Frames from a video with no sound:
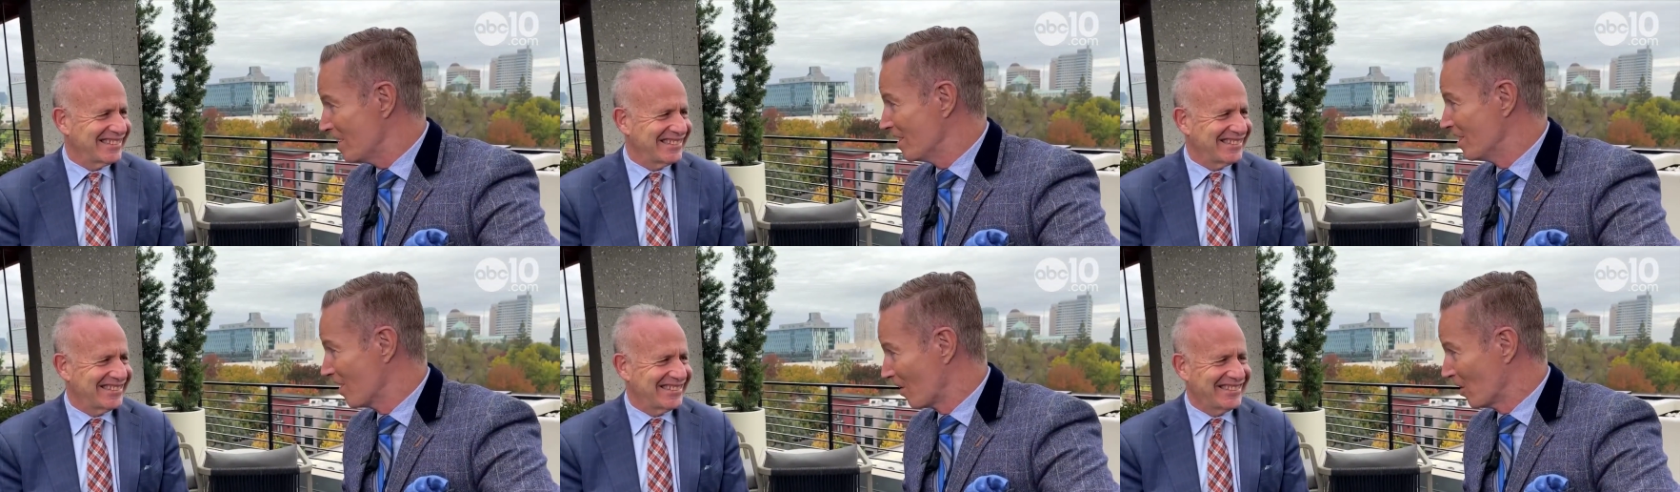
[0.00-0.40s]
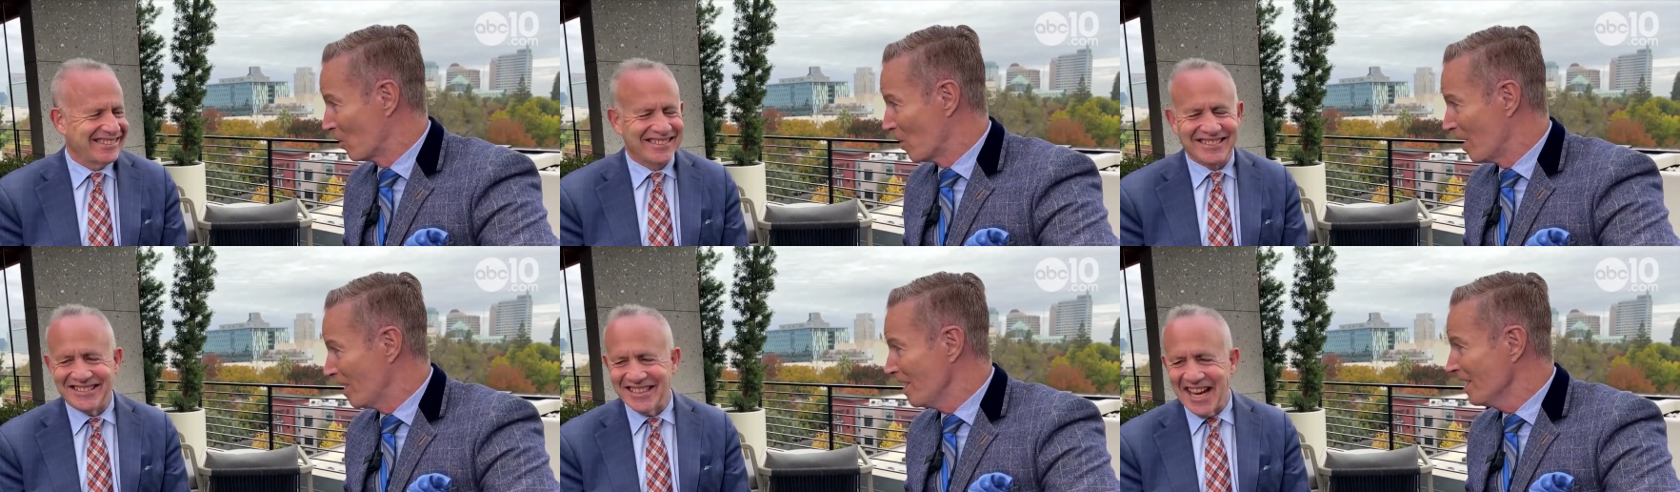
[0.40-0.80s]
Speaker 1: Are you ready?
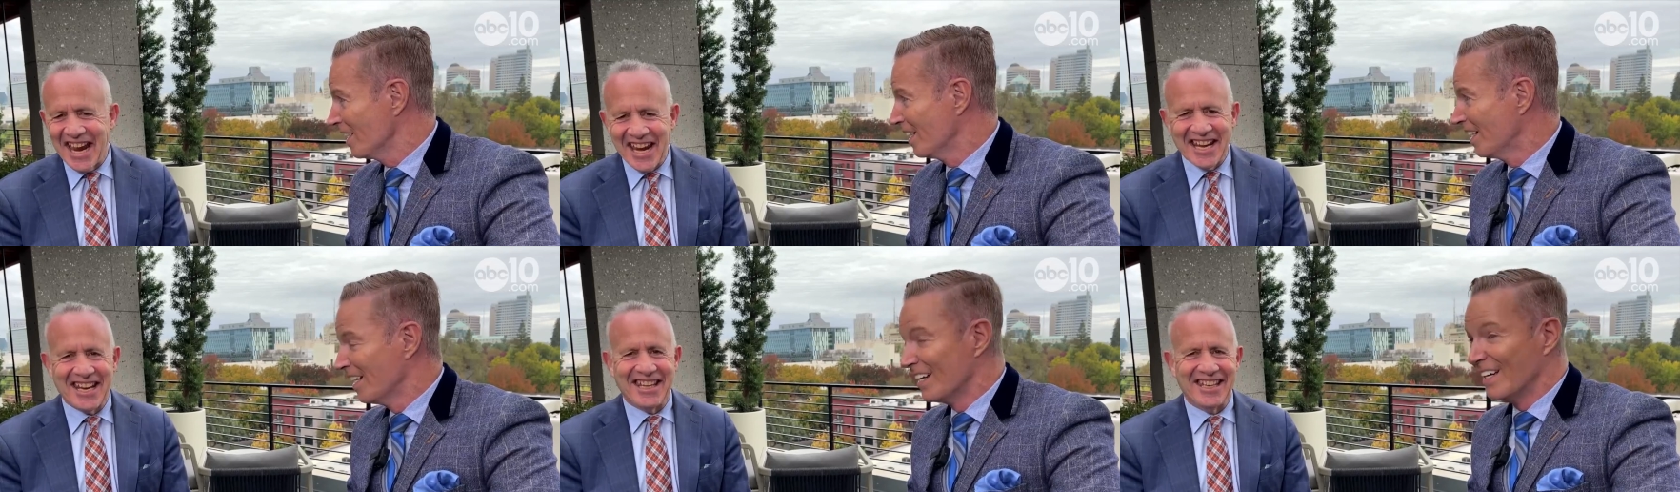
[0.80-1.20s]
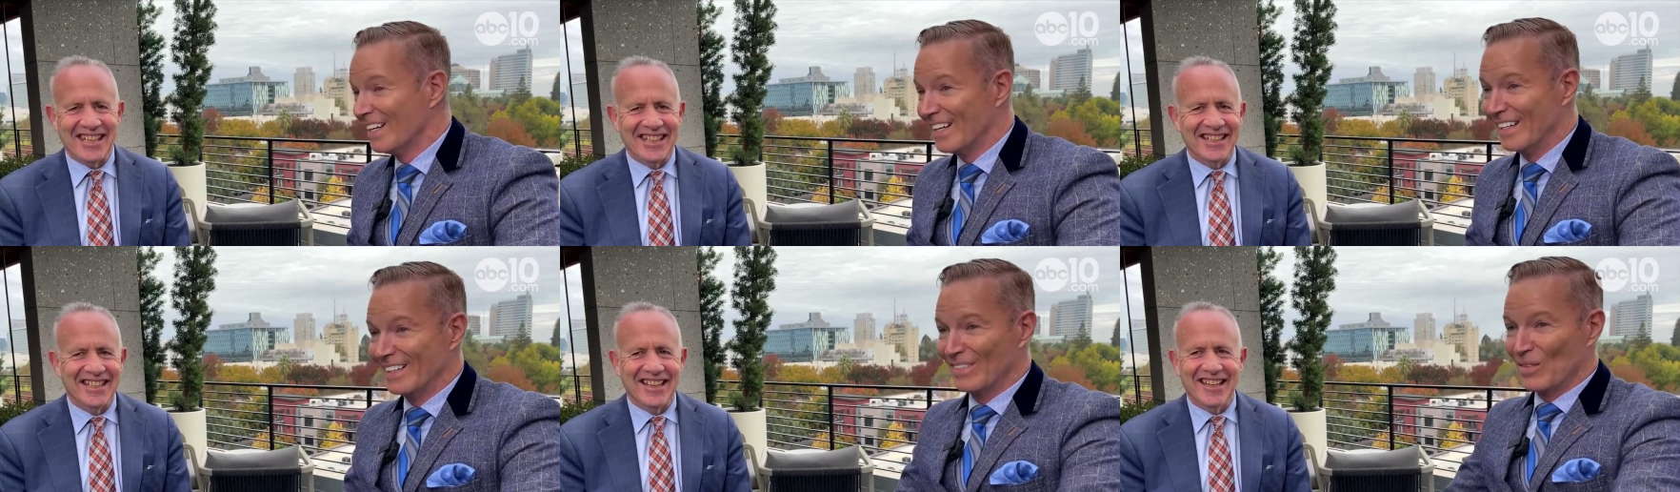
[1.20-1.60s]
Zayden,
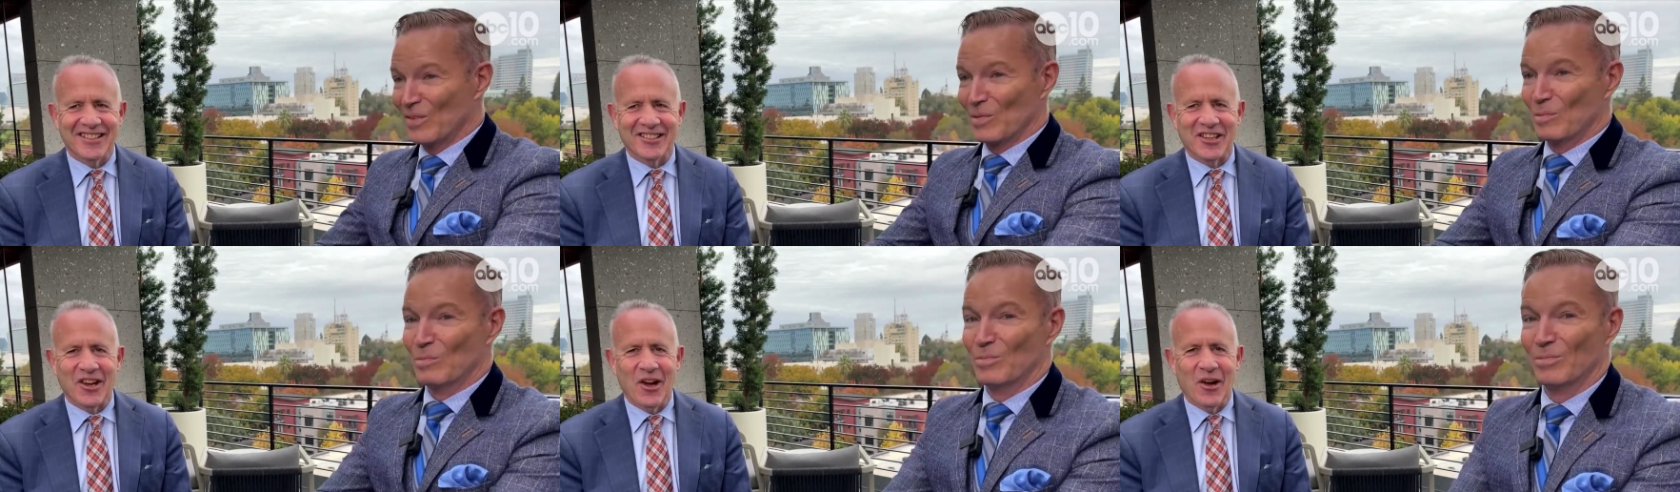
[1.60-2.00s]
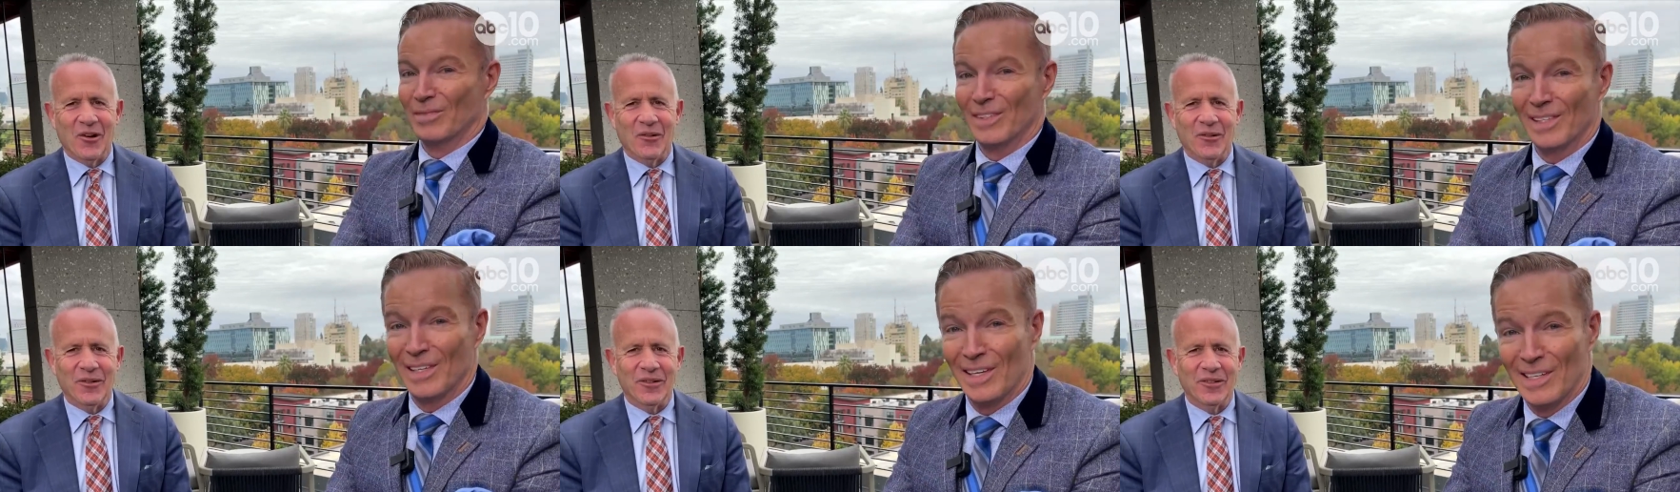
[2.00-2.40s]
let's go. All
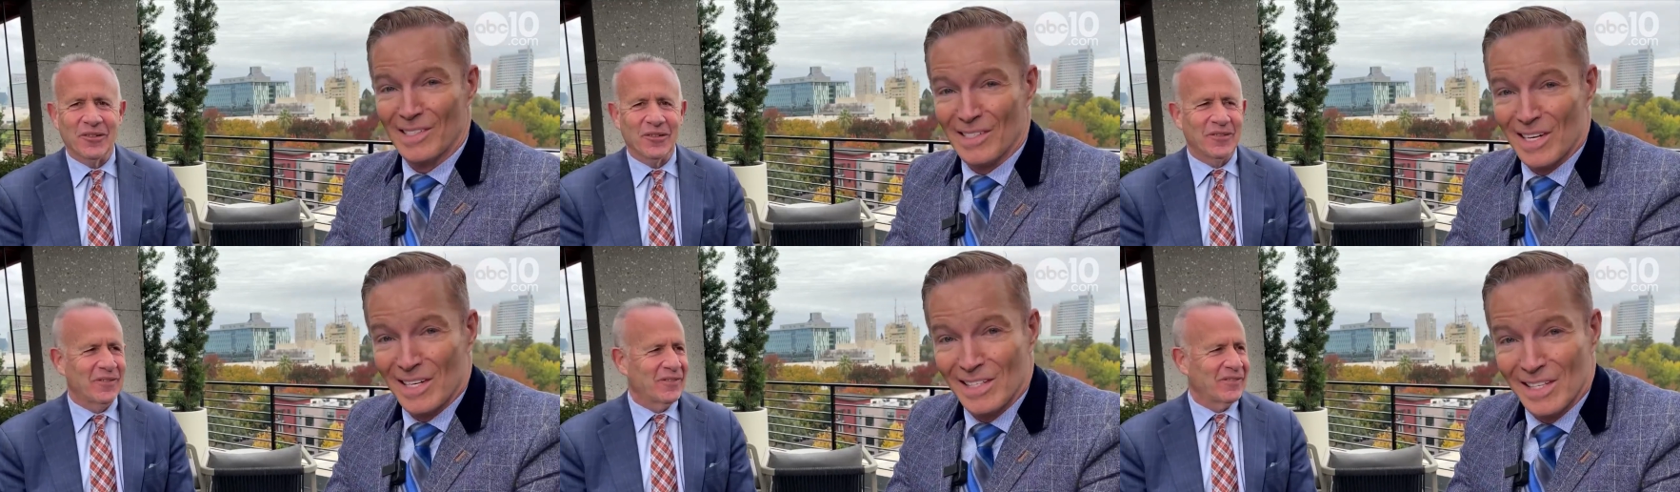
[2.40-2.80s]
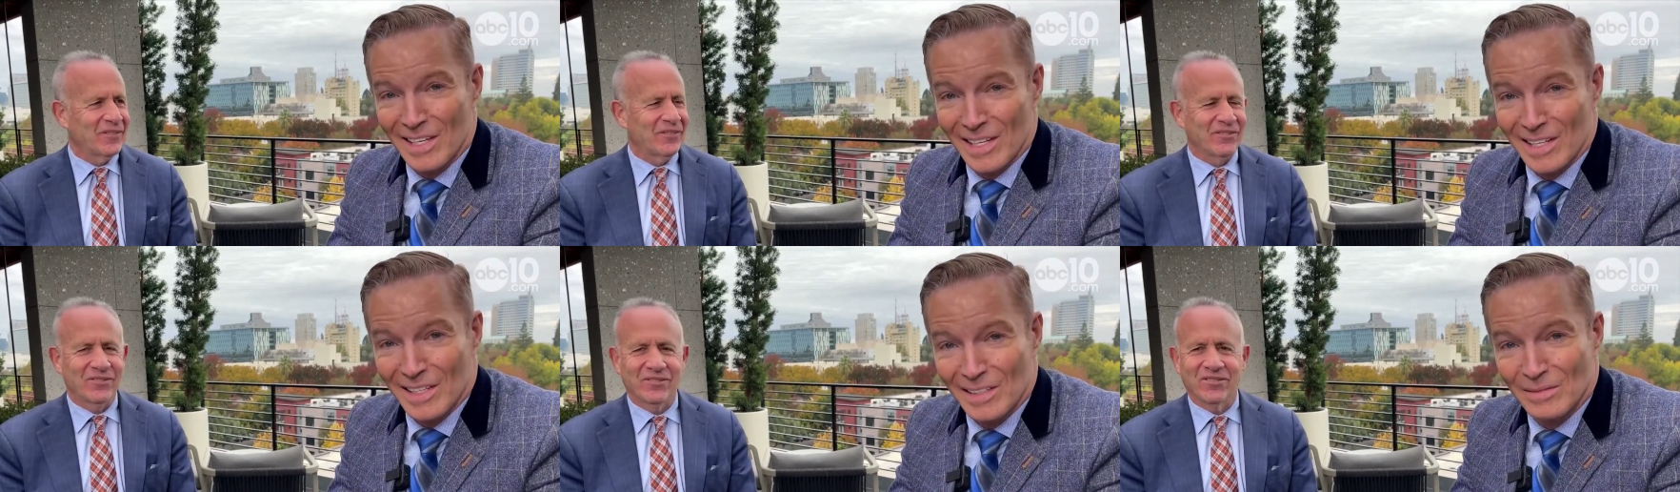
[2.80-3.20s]
right, Zayden, hit it.
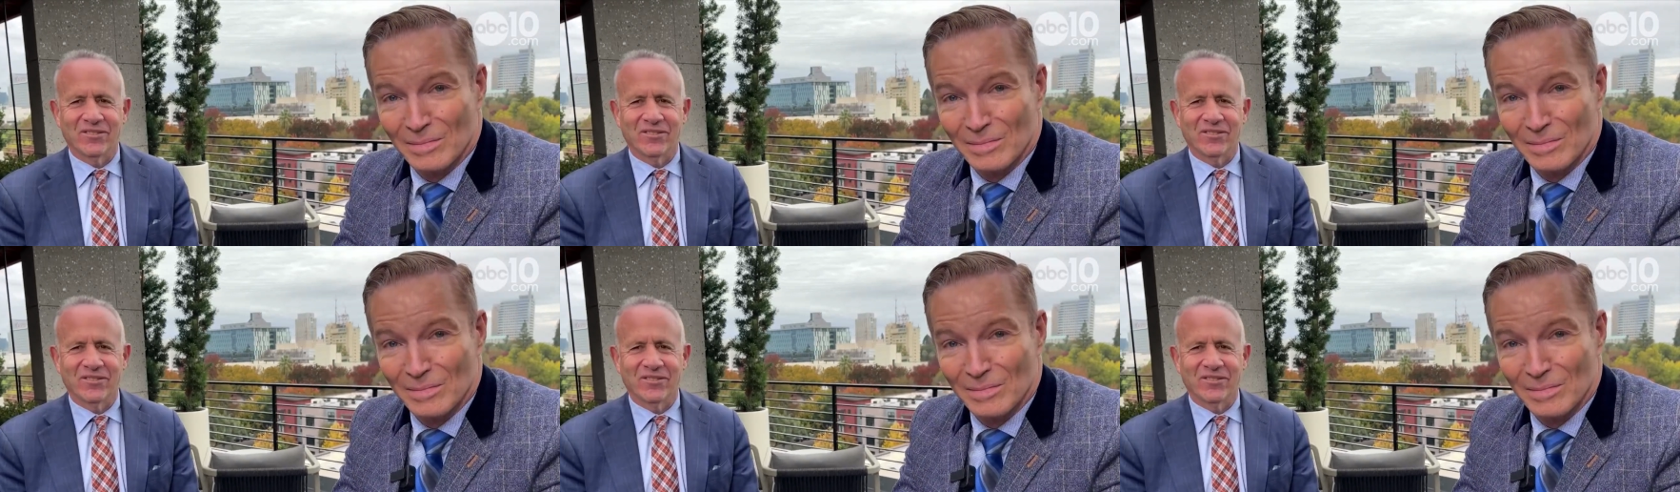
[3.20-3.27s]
